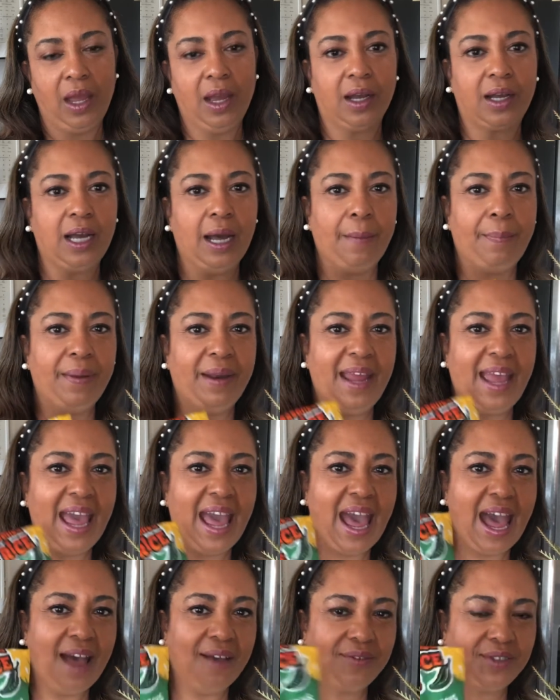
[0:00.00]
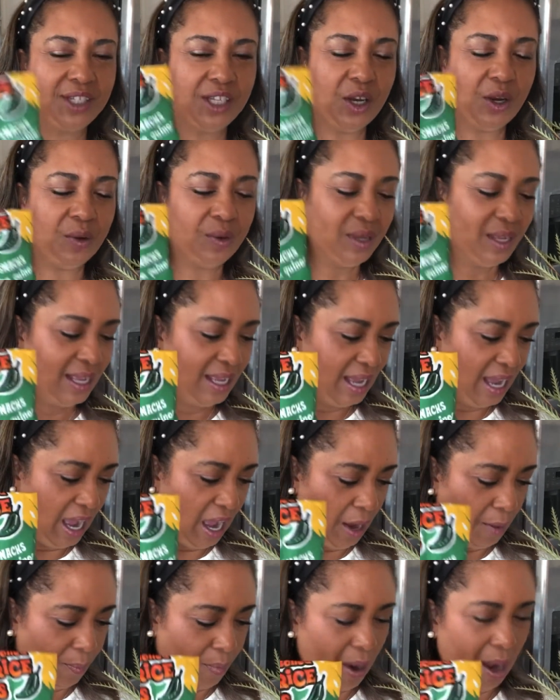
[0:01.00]
cup and a half. So
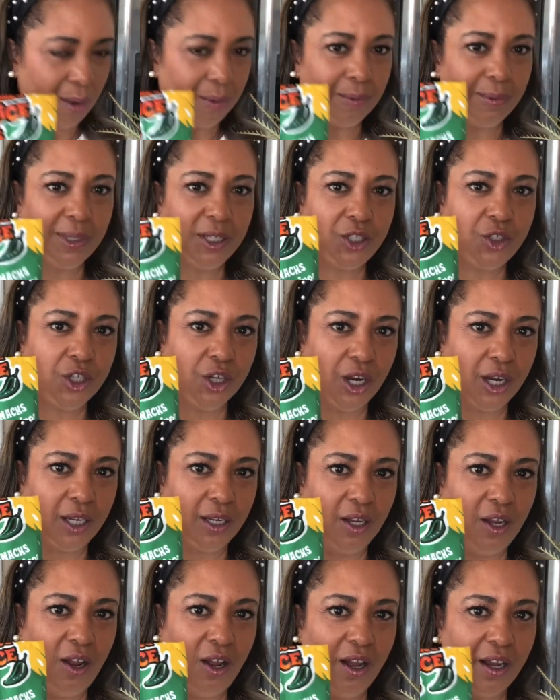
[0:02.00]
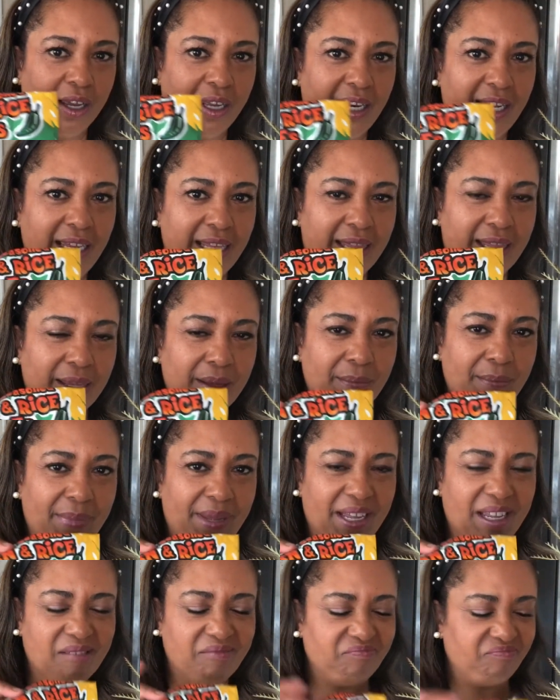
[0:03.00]
I'll probably chug along and eat them,
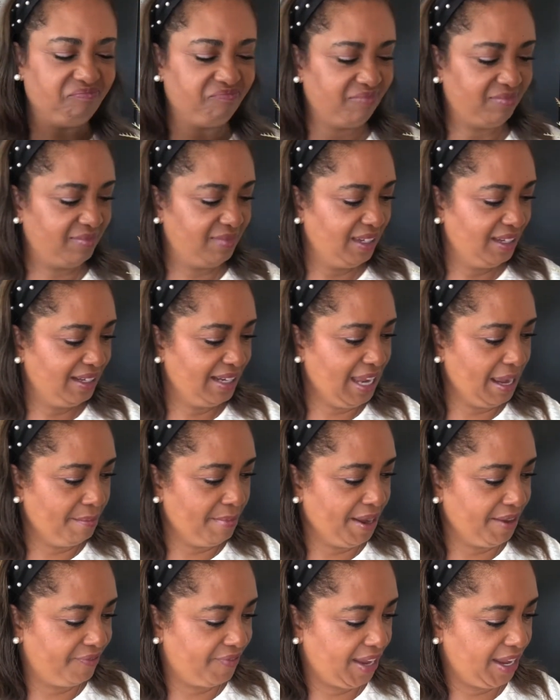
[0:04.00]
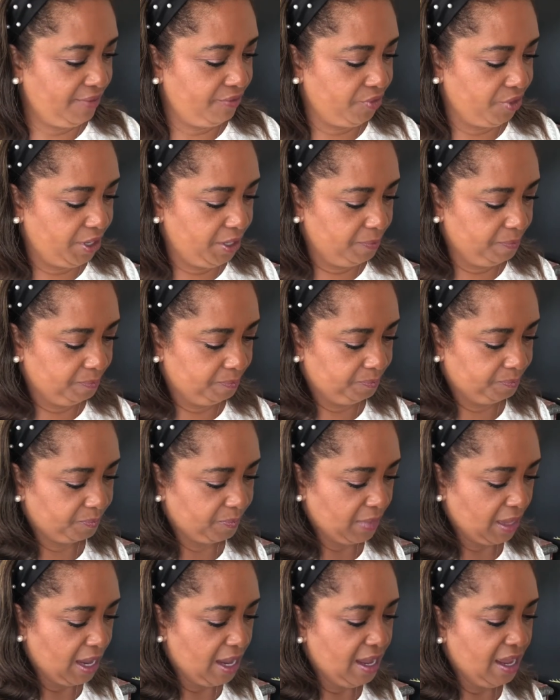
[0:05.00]
but not my favorite.
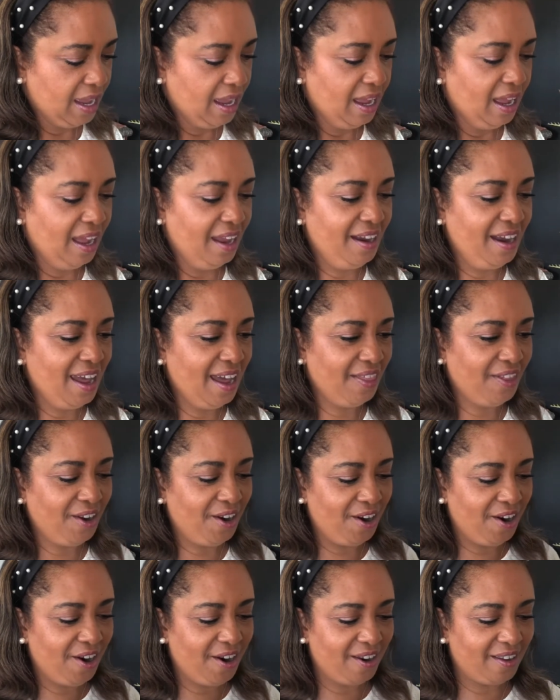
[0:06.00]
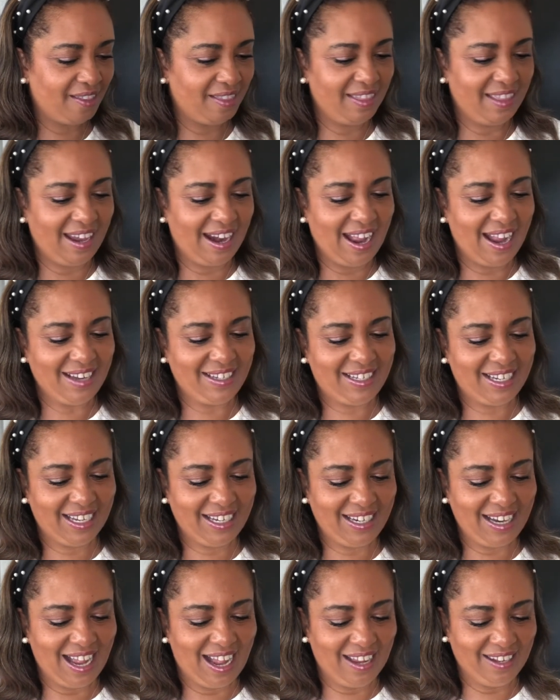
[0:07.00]
Another that I
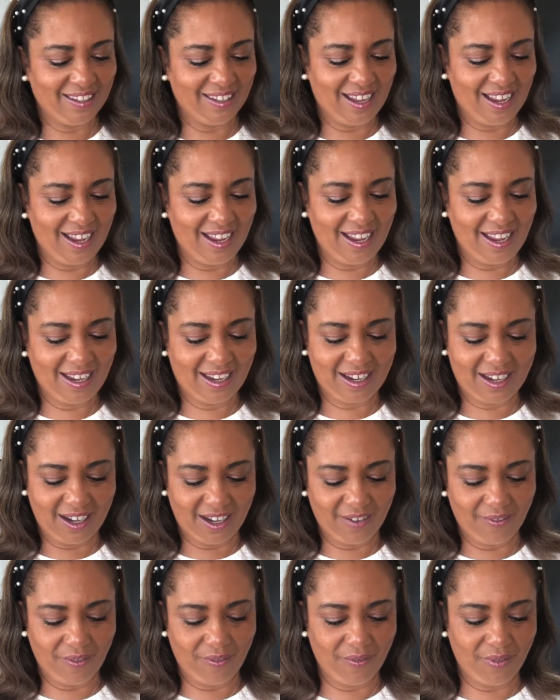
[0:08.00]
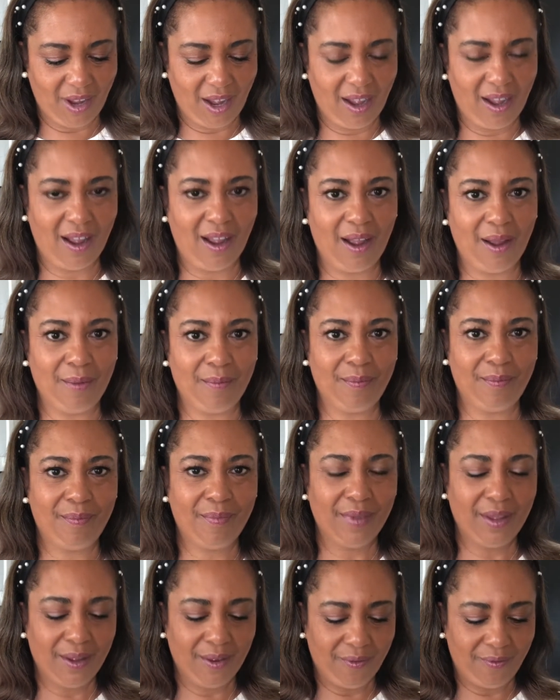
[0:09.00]
did not like
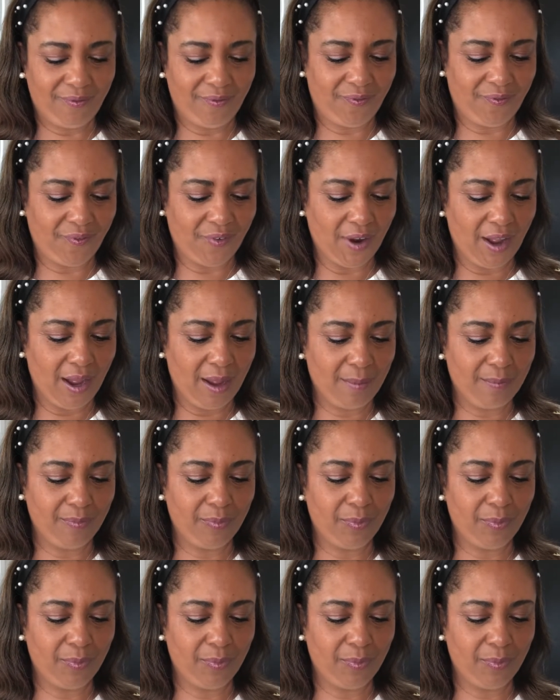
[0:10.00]
from